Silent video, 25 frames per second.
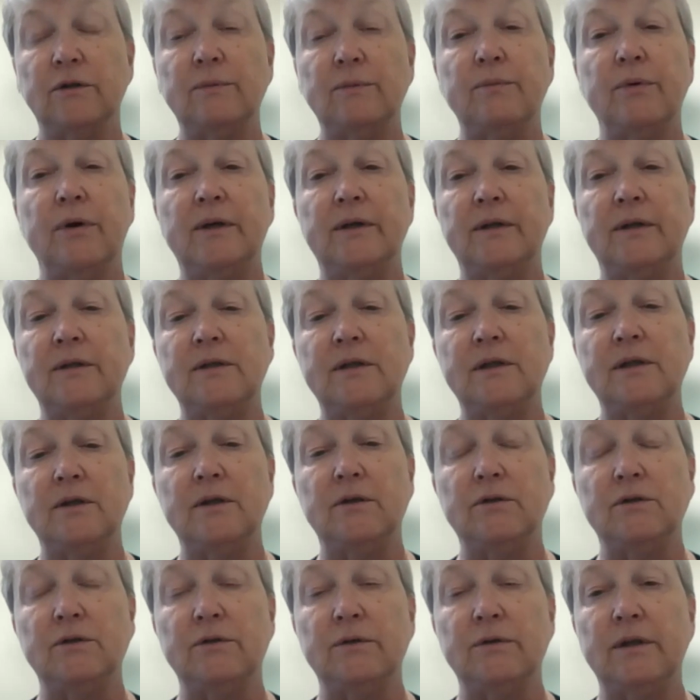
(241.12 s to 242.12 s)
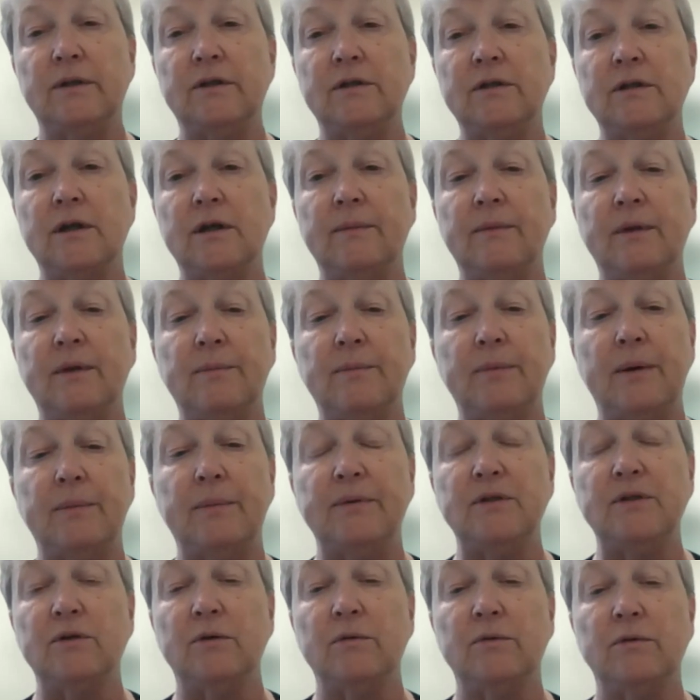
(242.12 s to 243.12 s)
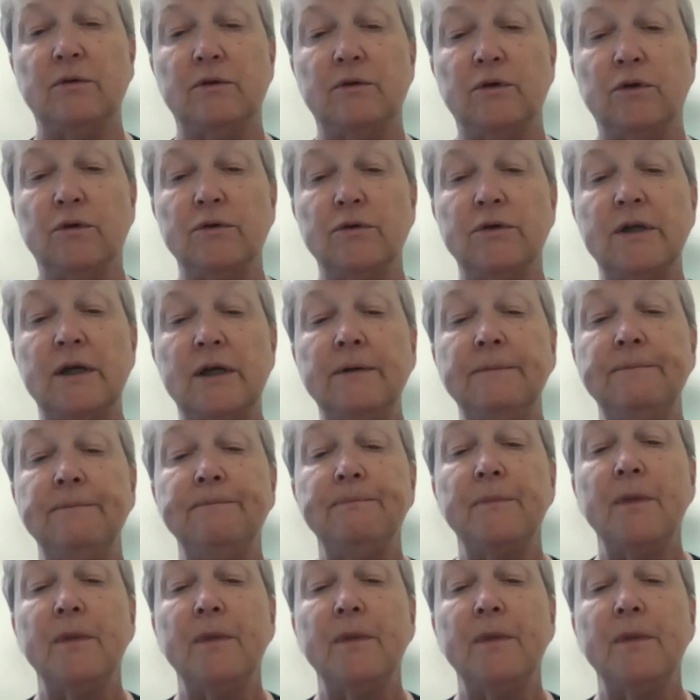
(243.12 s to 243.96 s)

during pregnancy or during the time that puppies are nursing.